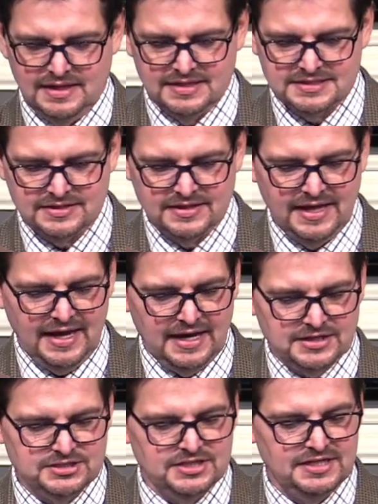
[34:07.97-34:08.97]
And so, the
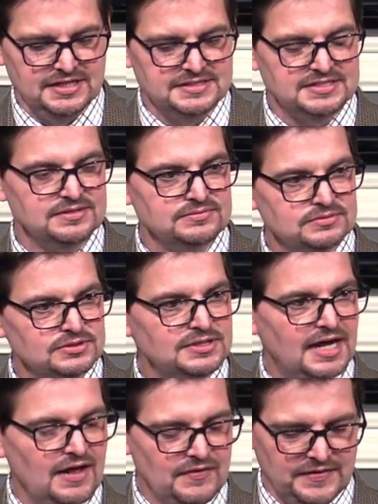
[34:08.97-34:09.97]
action is to
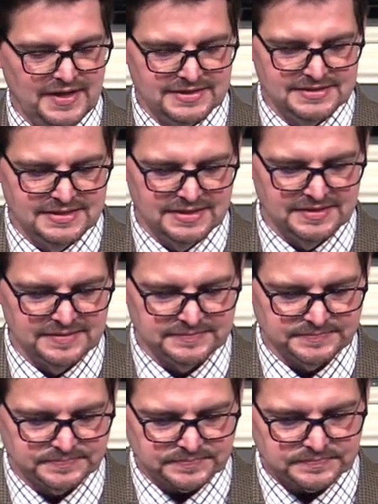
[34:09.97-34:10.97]
root out that sin.
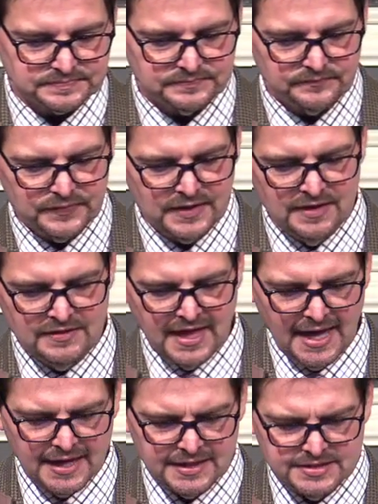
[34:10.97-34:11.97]

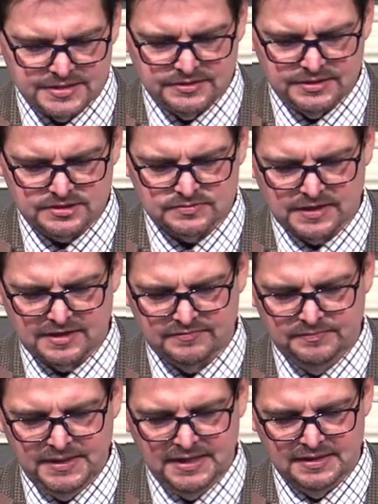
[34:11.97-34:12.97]
The attitude is one
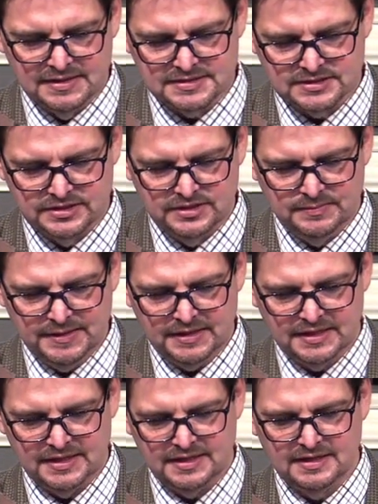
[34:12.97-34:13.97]
of meekness or
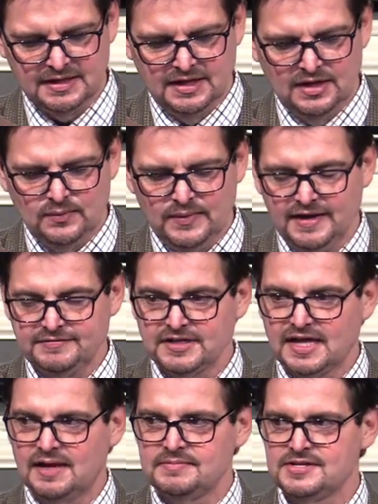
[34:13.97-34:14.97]
humility. We have
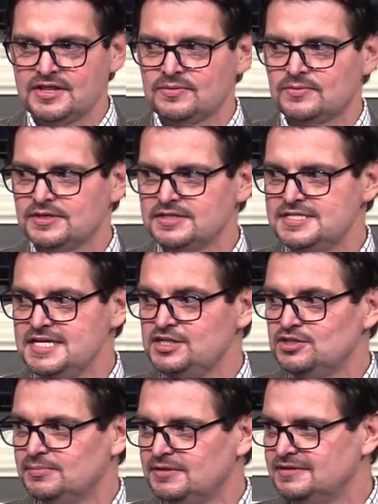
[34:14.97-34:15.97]
to come to the word
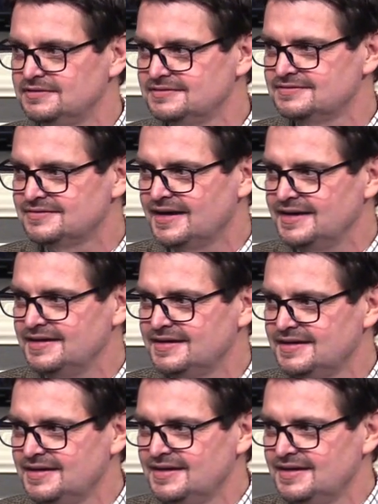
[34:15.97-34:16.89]
teachable, right?